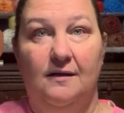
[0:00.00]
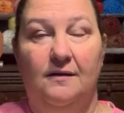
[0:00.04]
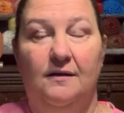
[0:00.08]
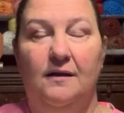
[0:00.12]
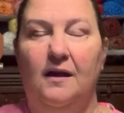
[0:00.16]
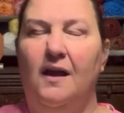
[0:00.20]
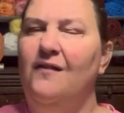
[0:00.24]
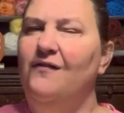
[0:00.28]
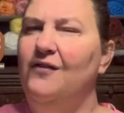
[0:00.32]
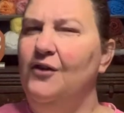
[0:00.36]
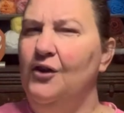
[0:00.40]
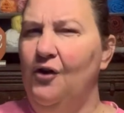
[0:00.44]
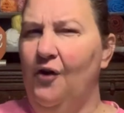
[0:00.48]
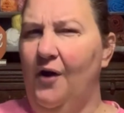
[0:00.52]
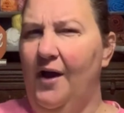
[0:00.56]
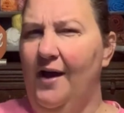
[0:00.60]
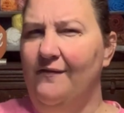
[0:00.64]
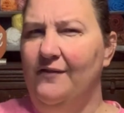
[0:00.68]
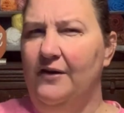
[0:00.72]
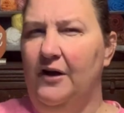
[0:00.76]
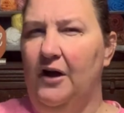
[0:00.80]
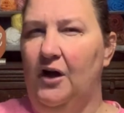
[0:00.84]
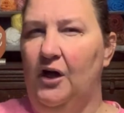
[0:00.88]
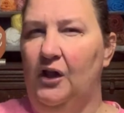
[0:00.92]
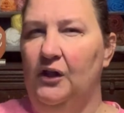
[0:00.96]
If you don't have an
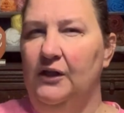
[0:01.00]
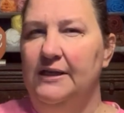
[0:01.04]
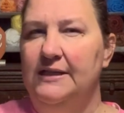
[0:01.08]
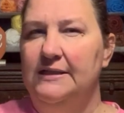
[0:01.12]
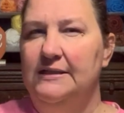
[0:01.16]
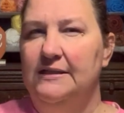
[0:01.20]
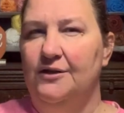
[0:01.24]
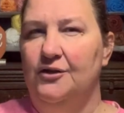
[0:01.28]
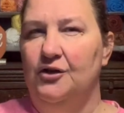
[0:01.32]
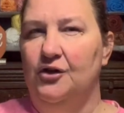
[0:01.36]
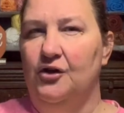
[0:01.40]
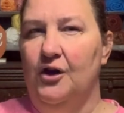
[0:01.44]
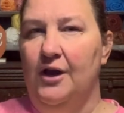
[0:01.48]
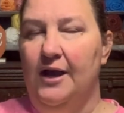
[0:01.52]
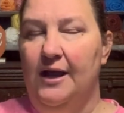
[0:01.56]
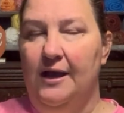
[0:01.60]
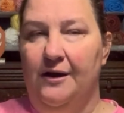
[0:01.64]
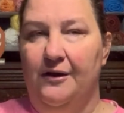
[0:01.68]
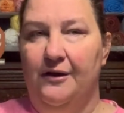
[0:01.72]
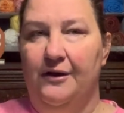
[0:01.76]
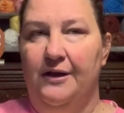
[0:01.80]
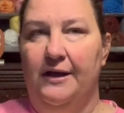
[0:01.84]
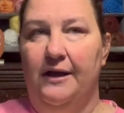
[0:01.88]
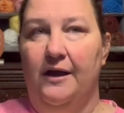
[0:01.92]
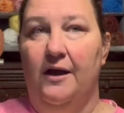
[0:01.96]
Ollie's in your
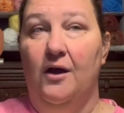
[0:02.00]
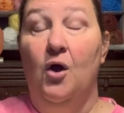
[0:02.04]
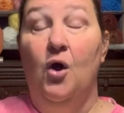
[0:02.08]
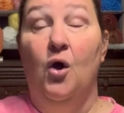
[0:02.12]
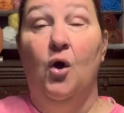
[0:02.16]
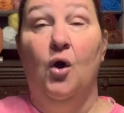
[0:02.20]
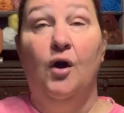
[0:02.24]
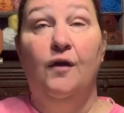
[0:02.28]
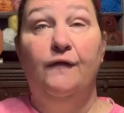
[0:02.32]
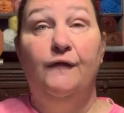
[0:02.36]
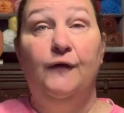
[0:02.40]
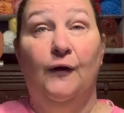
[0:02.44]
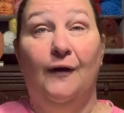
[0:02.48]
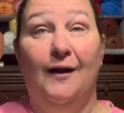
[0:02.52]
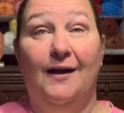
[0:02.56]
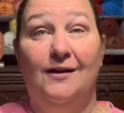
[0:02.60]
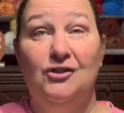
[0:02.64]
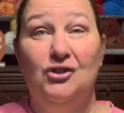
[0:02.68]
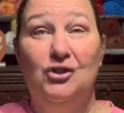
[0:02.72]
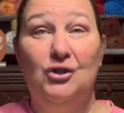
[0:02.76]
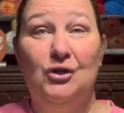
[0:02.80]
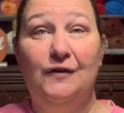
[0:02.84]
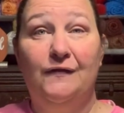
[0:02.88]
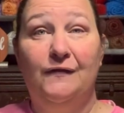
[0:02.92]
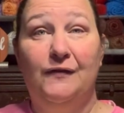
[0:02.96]
area, or if you're not
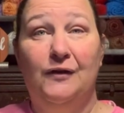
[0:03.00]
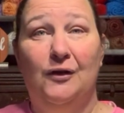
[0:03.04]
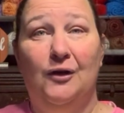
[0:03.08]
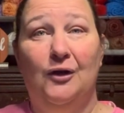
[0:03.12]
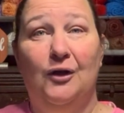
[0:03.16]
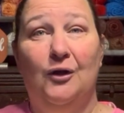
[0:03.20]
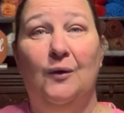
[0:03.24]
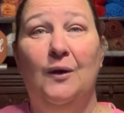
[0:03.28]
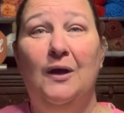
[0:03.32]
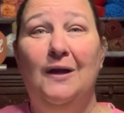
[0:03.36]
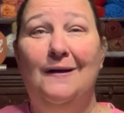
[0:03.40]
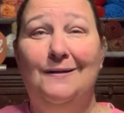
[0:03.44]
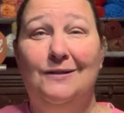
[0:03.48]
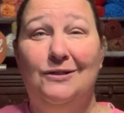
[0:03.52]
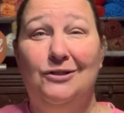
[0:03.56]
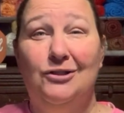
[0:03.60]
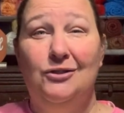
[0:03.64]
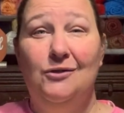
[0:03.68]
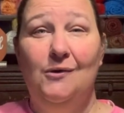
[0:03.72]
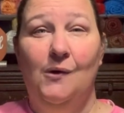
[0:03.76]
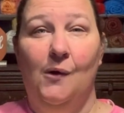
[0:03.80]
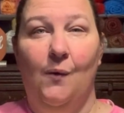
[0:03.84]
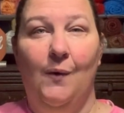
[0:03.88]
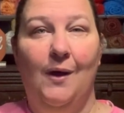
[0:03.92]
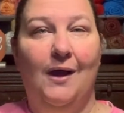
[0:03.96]
sure if you do, just do
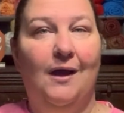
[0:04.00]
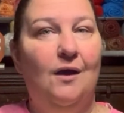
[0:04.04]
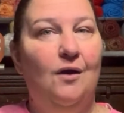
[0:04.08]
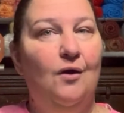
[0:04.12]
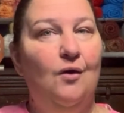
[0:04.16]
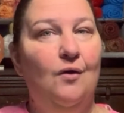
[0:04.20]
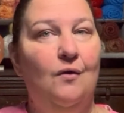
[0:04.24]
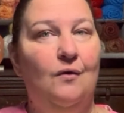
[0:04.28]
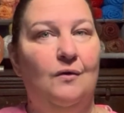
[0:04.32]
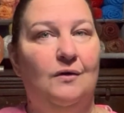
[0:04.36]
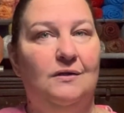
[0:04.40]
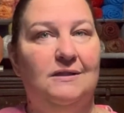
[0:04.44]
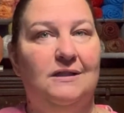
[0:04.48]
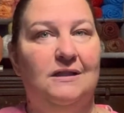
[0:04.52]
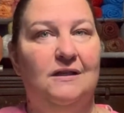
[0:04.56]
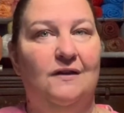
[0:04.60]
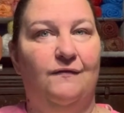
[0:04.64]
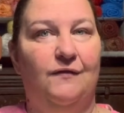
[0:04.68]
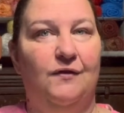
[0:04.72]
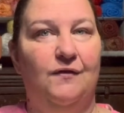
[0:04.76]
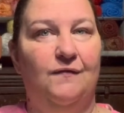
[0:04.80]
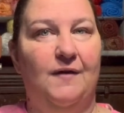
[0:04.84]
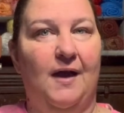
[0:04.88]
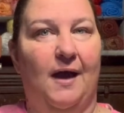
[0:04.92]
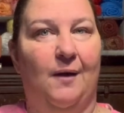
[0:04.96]
a quick Google and see if
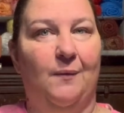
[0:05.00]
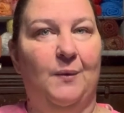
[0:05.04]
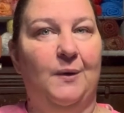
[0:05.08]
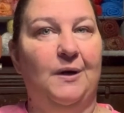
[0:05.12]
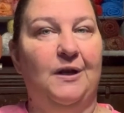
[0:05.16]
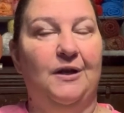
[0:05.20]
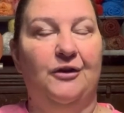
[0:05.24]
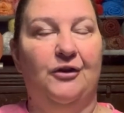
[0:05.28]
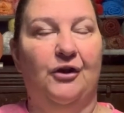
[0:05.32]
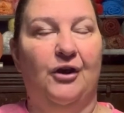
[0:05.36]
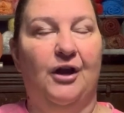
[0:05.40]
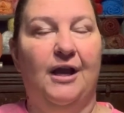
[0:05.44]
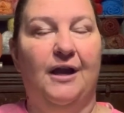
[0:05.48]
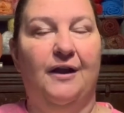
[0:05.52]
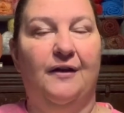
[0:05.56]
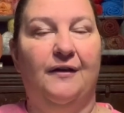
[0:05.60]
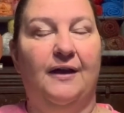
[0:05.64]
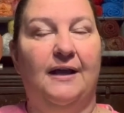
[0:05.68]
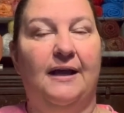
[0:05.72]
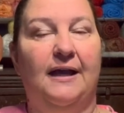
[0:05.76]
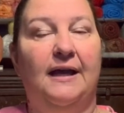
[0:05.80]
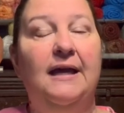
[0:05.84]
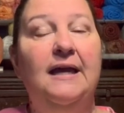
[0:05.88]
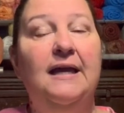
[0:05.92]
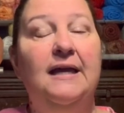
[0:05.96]
you've got one in your area.